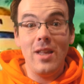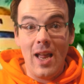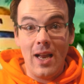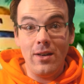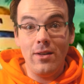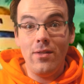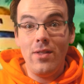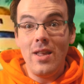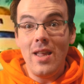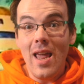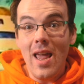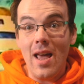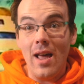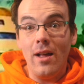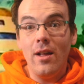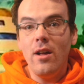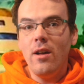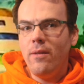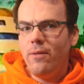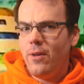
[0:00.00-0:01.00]
the end of the year,
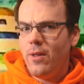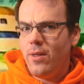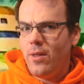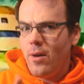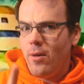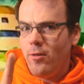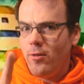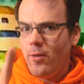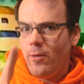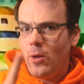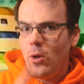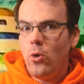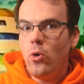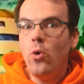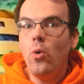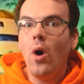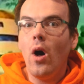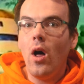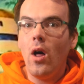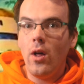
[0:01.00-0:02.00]
for those of you
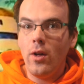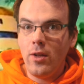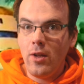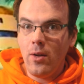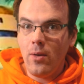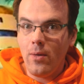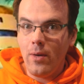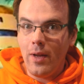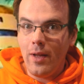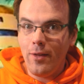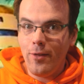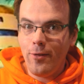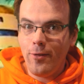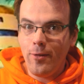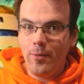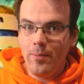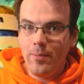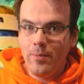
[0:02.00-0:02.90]
who are curious.